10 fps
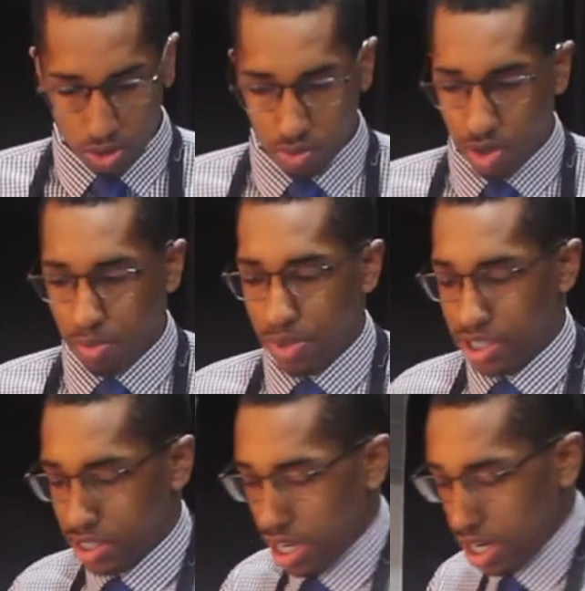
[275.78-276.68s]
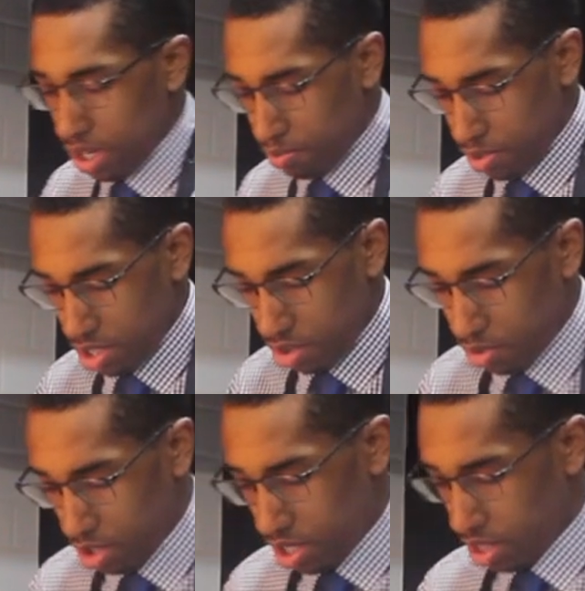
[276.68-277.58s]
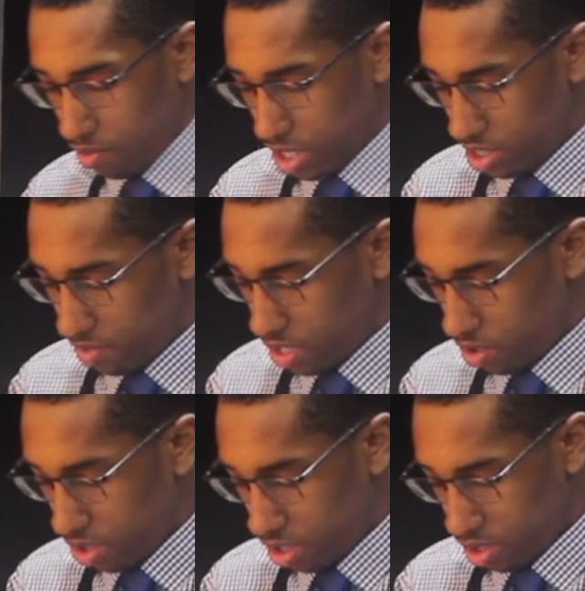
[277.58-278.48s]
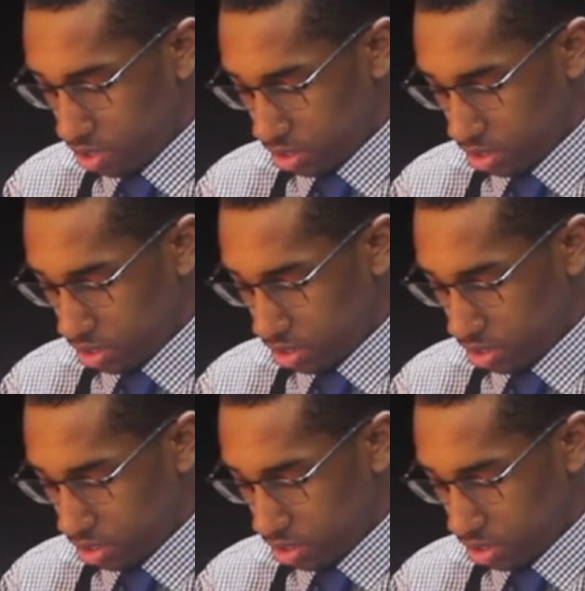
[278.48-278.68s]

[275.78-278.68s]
We're going to mix that up, and then we're going to get the rest of it on there.